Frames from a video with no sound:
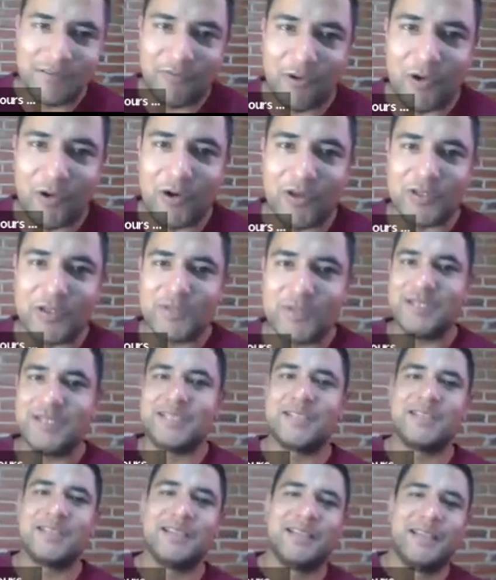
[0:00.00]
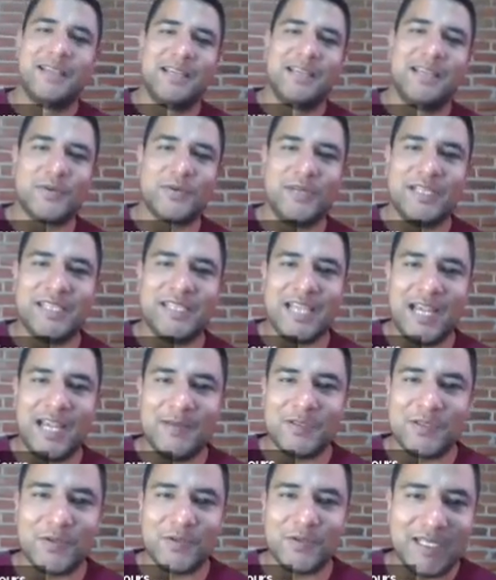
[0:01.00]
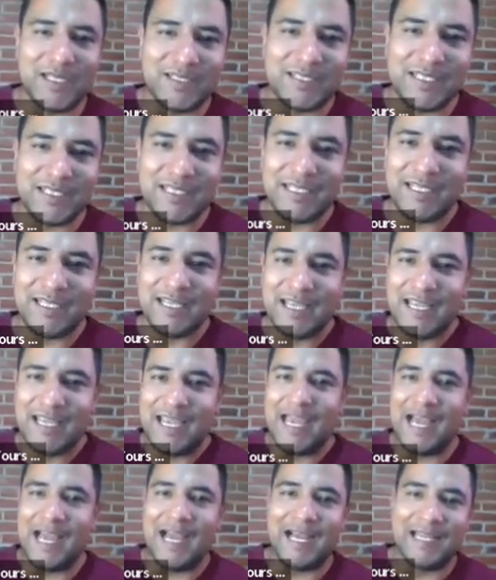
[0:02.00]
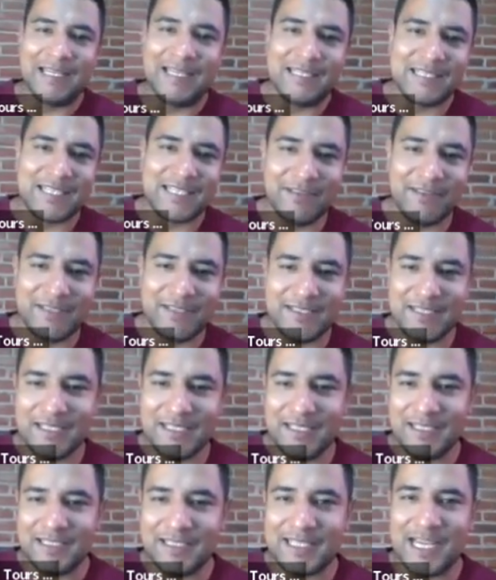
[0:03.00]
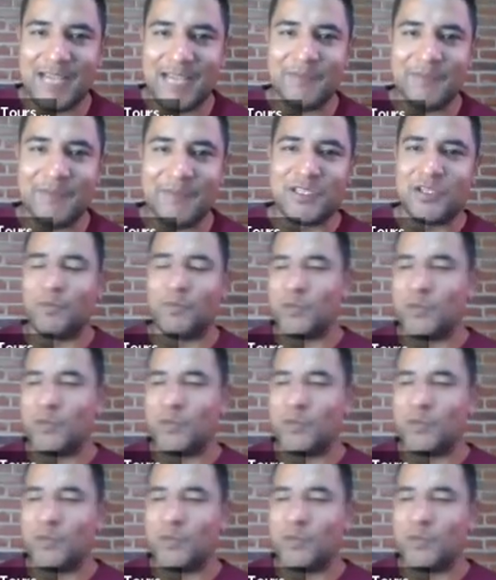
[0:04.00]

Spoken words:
400, 3 times 20, and 17 times the number